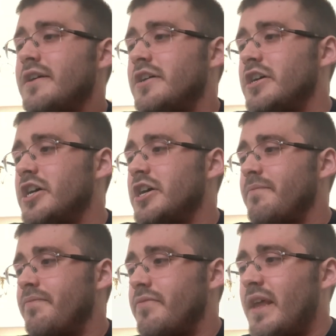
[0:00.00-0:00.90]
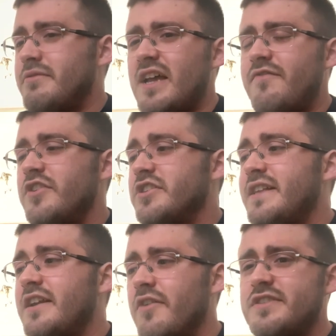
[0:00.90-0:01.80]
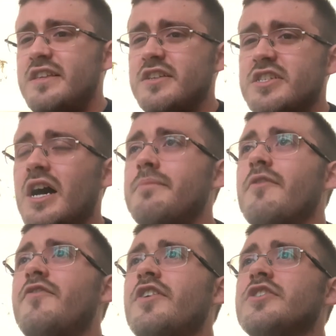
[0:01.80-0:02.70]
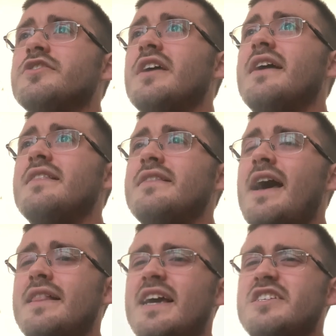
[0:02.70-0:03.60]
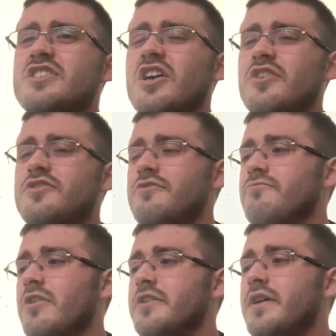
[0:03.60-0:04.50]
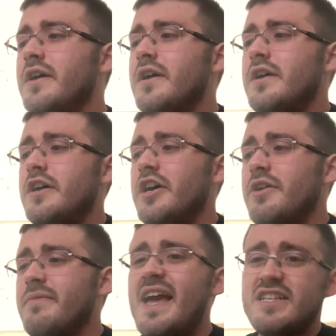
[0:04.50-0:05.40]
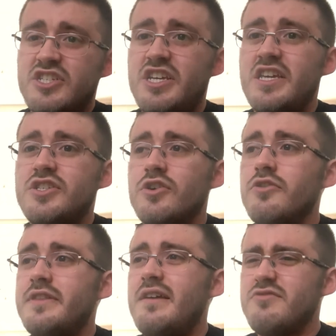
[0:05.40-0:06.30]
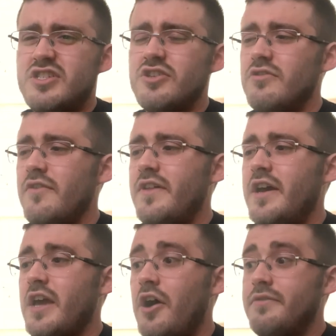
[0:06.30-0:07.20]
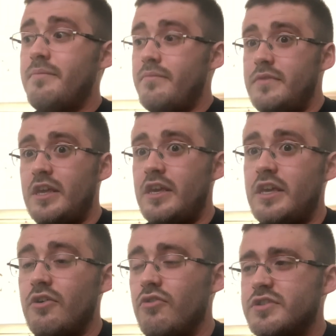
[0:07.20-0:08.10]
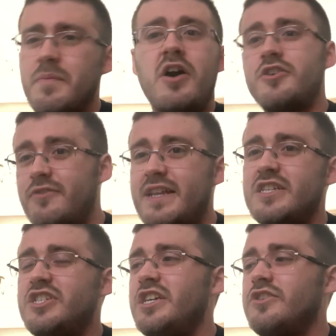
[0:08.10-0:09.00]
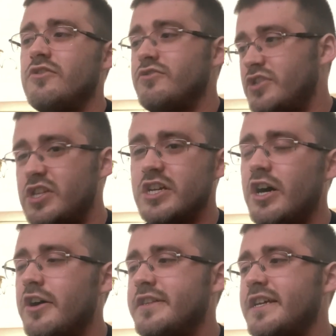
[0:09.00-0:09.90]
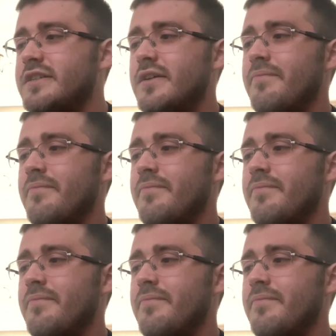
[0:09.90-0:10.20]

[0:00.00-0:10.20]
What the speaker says: There was that version. Then obviously in the Cyberverse, that latest cartoon one, we had Cheetor. That it was sort of like the Allspark credit Cheetor just to guard it.